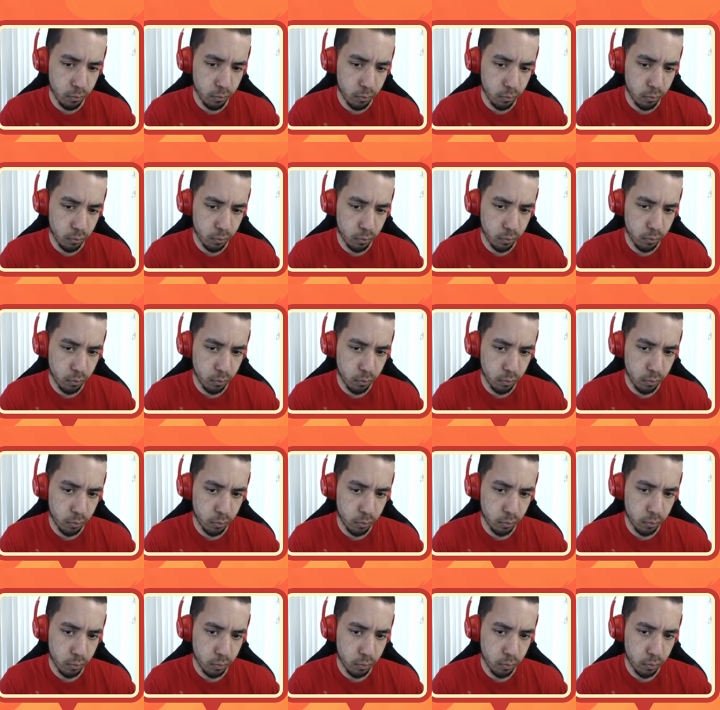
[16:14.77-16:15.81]

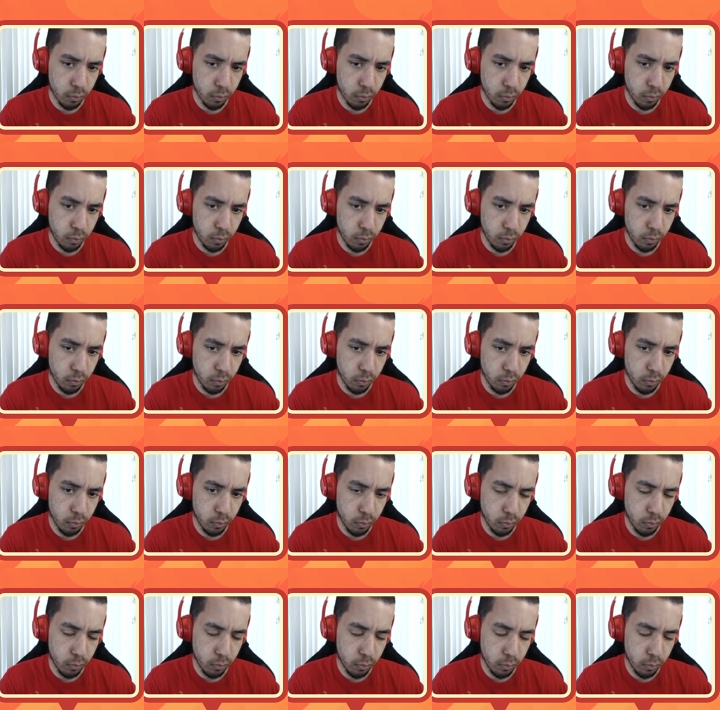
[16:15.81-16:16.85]

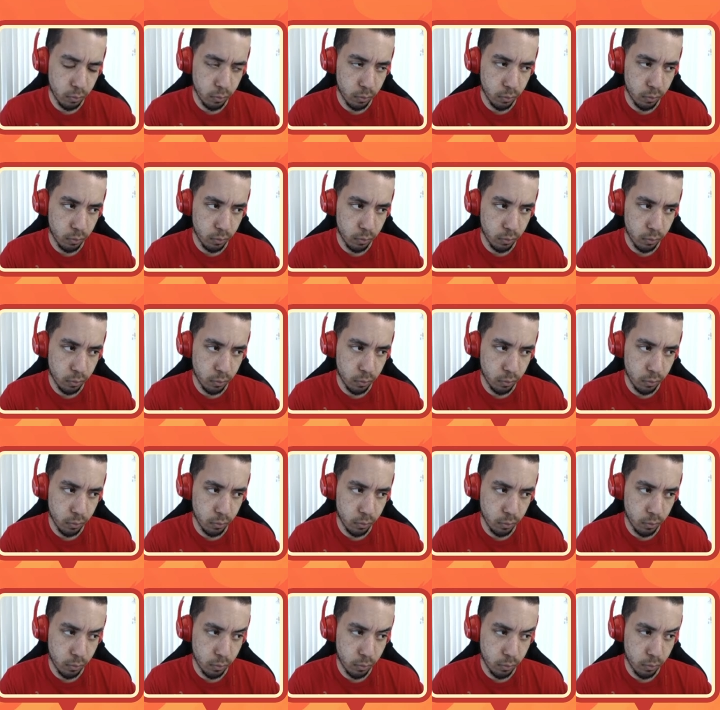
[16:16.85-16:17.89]

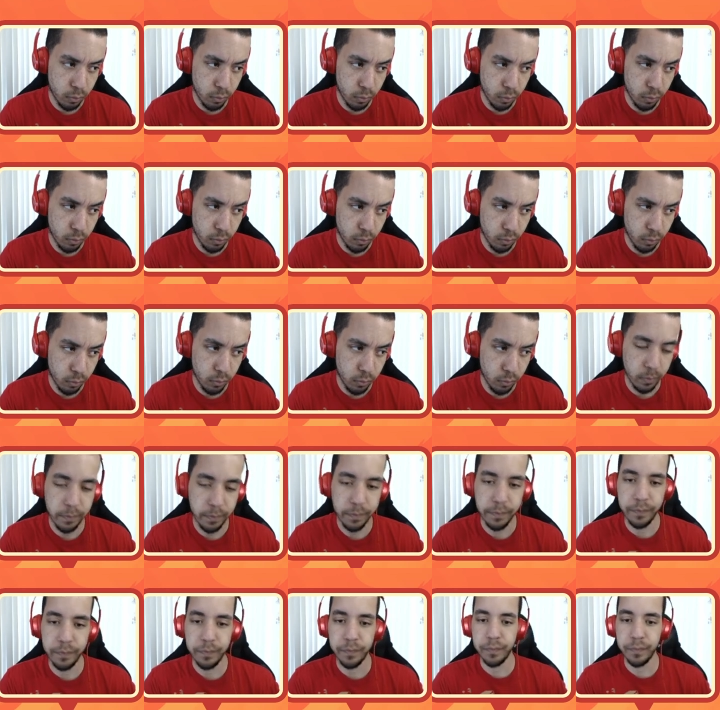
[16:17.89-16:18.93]

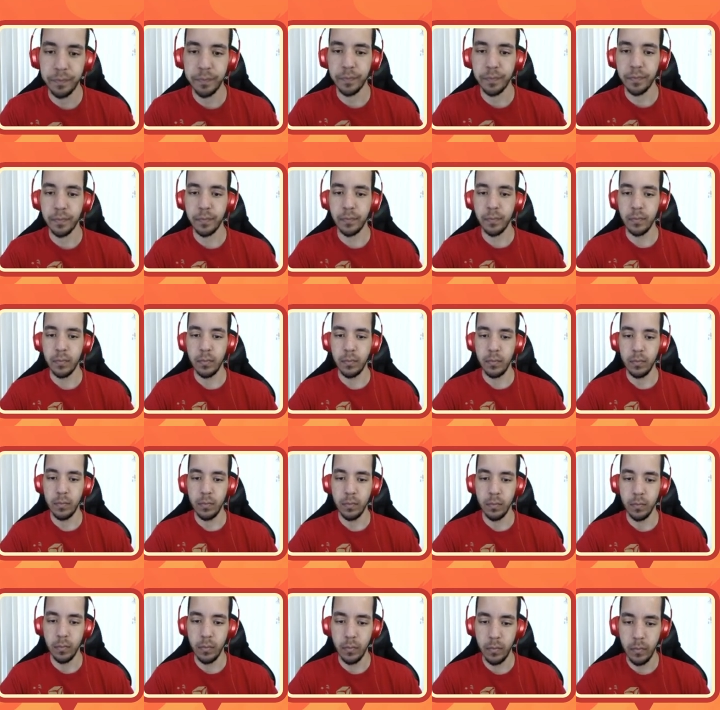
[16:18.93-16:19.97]

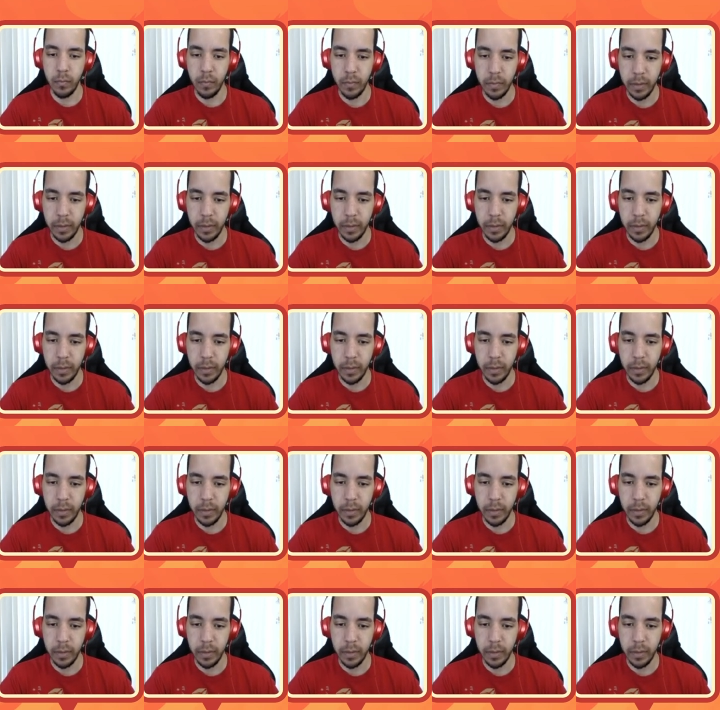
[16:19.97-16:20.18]
No one is speaking in this clip.